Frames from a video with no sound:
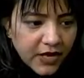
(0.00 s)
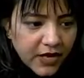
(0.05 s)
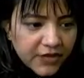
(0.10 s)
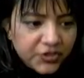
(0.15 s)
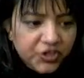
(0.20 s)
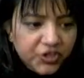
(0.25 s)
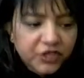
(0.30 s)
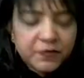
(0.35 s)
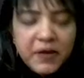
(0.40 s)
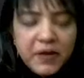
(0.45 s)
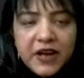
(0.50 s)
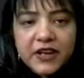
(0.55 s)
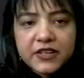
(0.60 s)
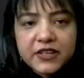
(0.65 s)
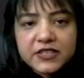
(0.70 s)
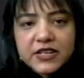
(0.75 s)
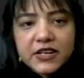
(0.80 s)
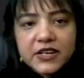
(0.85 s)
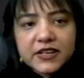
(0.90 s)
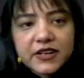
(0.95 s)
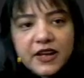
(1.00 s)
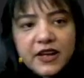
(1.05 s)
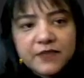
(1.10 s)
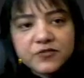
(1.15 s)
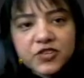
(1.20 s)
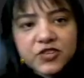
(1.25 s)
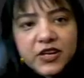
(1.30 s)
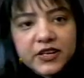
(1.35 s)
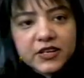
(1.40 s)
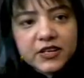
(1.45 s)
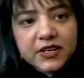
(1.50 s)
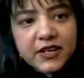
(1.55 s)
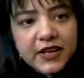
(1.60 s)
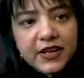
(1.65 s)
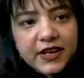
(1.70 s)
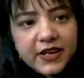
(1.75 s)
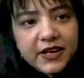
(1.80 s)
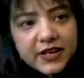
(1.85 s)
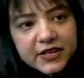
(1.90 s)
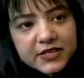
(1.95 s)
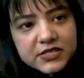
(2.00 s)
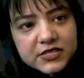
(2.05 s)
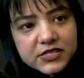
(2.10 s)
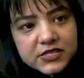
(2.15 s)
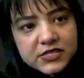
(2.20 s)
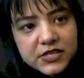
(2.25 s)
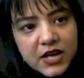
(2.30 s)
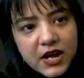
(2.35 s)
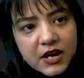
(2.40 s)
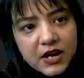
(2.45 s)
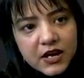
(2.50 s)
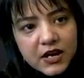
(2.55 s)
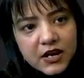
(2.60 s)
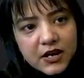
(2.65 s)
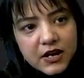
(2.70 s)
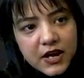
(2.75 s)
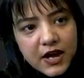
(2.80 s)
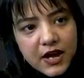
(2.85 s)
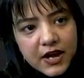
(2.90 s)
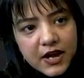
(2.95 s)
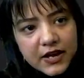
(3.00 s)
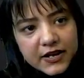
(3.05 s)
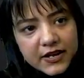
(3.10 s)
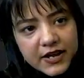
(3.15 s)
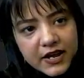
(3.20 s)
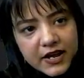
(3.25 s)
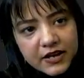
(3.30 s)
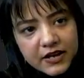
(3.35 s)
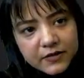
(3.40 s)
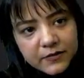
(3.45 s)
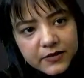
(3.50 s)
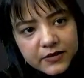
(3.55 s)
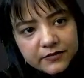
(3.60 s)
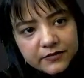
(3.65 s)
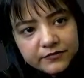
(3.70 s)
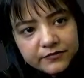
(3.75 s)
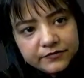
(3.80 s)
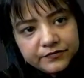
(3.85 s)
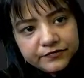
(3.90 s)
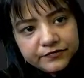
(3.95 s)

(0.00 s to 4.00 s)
Ajit, my Telegram channel is an academy.